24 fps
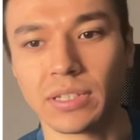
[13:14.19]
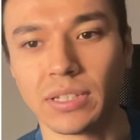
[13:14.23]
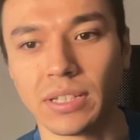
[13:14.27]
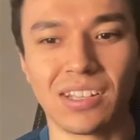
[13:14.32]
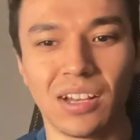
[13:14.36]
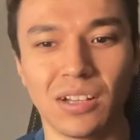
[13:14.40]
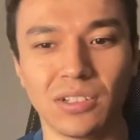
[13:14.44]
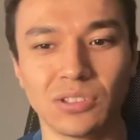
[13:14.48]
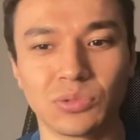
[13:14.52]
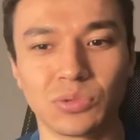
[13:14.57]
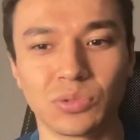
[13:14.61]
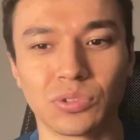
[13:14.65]
It
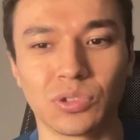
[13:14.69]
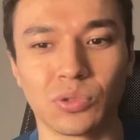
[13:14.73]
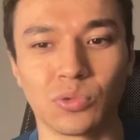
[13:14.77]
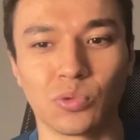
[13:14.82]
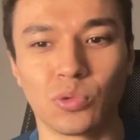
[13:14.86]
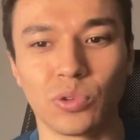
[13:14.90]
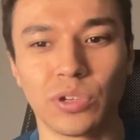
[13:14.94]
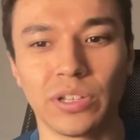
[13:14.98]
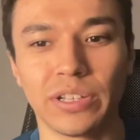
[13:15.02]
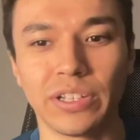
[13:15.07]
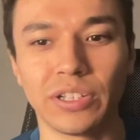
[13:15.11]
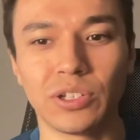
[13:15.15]
comes with a
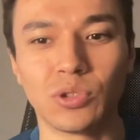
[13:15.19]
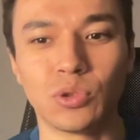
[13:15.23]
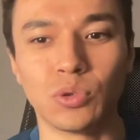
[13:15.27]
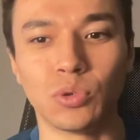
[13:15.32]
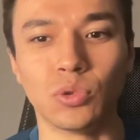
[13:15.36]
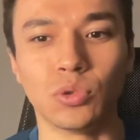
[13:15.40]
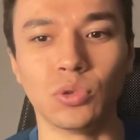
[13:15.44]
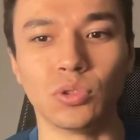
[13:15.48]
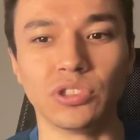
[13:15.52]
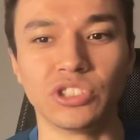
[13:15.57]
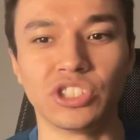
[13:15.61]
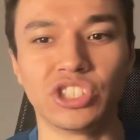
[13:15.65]
really
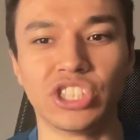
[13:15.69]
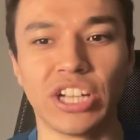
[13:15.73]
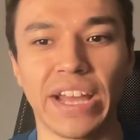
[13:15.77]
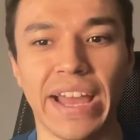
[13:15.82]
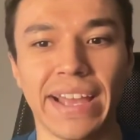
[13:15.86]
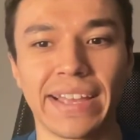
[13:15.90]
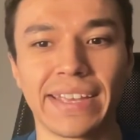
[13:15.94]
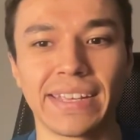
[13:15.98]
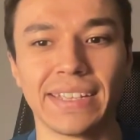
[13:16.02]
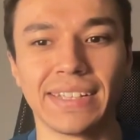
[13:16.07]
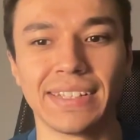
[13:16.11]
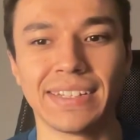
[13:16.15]
cool
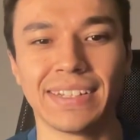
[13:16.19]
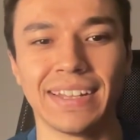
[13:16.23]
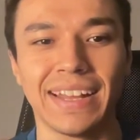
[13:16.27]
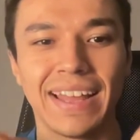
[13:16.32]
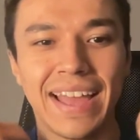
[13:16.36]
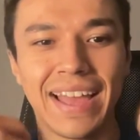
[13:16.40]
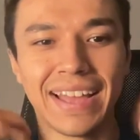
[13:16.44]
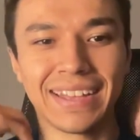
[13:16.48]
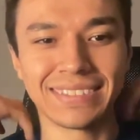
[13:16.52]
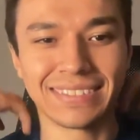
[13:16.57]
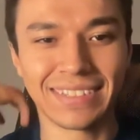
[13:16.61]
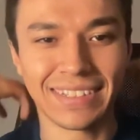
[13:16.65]
jacket, and it
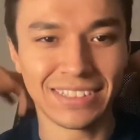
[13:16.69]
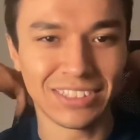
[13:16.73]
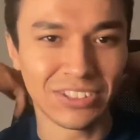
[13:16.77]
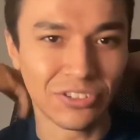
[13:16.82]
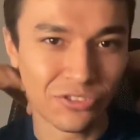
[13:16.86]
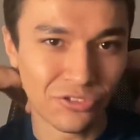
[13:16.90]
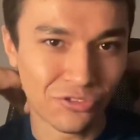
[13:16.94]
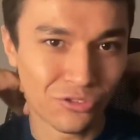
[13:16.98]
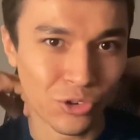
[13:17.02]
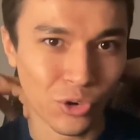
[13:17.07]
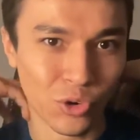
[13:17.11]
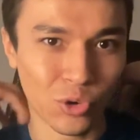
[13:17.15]
has like the
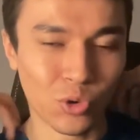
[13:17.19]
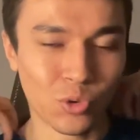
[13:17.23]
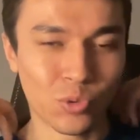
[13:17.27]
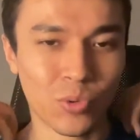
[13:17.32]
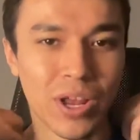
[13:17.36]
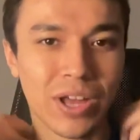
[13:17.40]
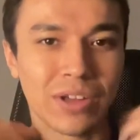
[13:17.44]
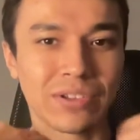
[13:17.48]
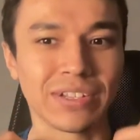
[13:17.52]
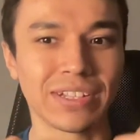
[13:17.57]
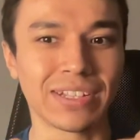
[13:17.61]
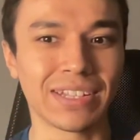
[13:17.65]
fur
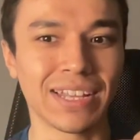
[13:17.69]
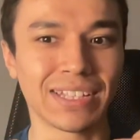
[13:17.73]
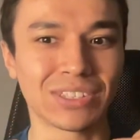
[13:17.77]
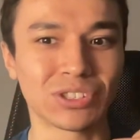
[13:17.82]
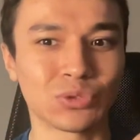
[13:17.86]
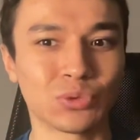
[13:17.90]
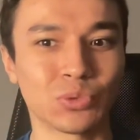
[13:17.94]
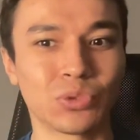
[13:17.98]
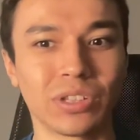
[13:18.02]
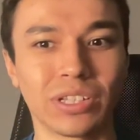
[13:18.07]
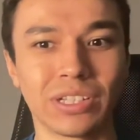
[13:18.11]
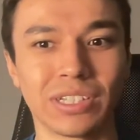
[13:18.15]
around it.
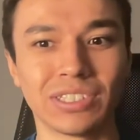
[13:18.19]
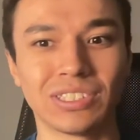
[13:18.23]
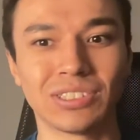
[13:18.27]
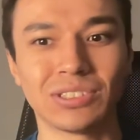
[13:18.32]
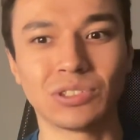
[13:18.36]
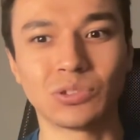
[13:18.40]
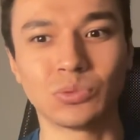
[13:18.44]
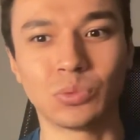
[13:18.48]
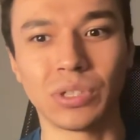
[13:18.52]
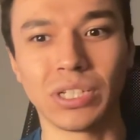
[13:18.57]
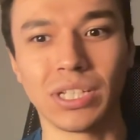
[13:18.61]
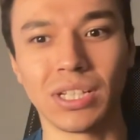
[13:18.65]
That's really
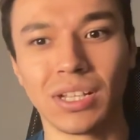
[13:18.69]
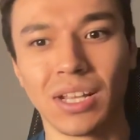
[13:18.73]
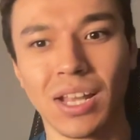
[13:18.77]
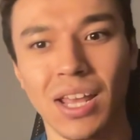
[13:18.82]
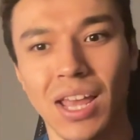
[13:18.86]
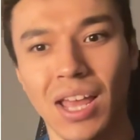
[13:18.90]
sweet.